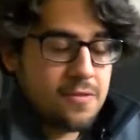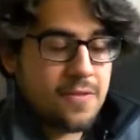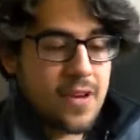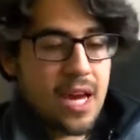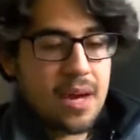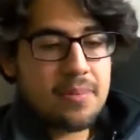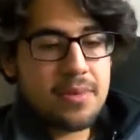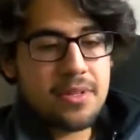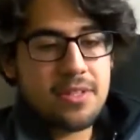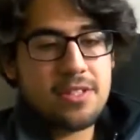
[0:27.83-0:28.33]

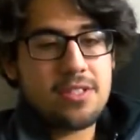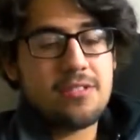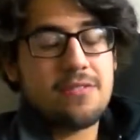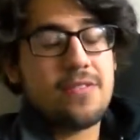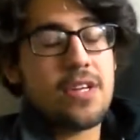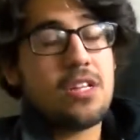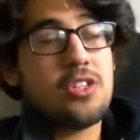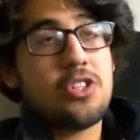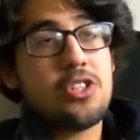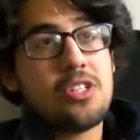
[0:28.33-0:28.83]
Fabulous
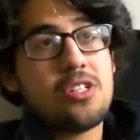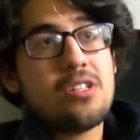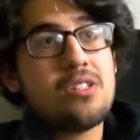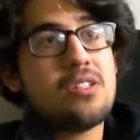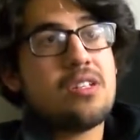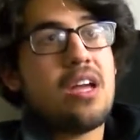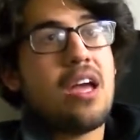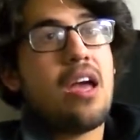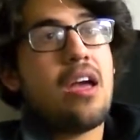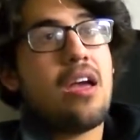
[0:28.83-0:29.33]

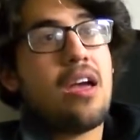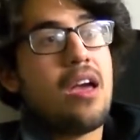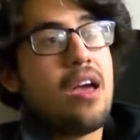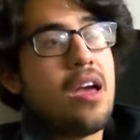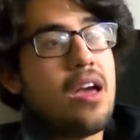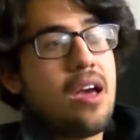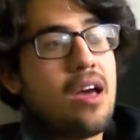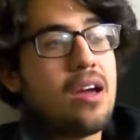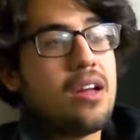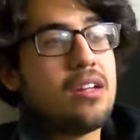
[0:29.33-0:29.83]
Adventure,
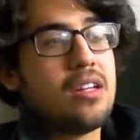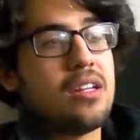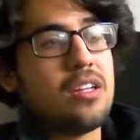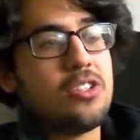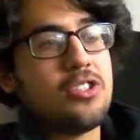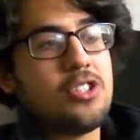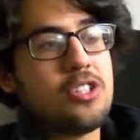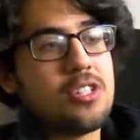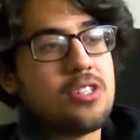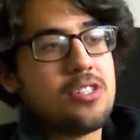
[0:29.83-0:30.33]
and
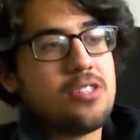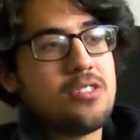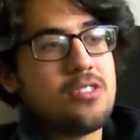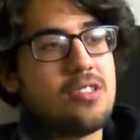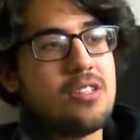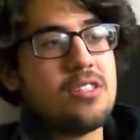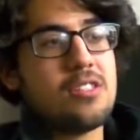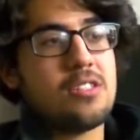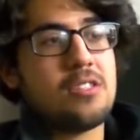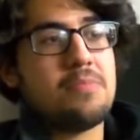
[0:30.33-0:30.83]
it just
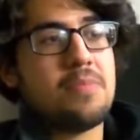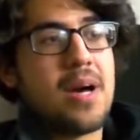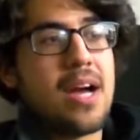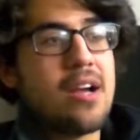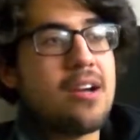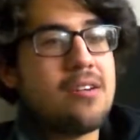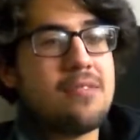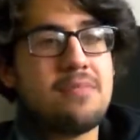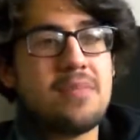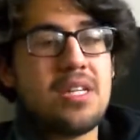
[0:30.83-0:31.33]

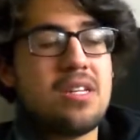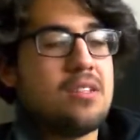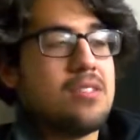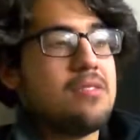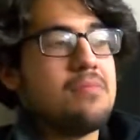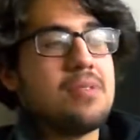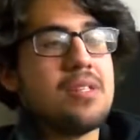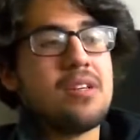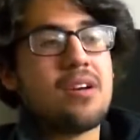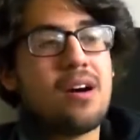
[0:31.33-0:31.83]
inspired me
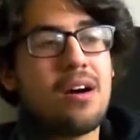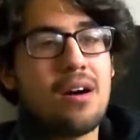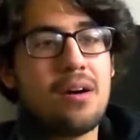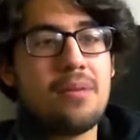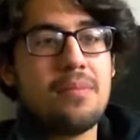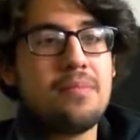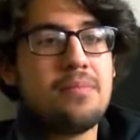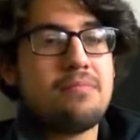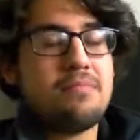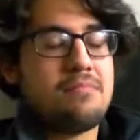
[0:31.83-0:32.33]
to
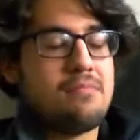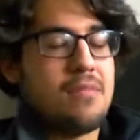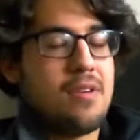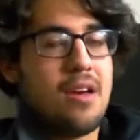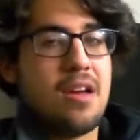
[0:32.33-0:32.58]
become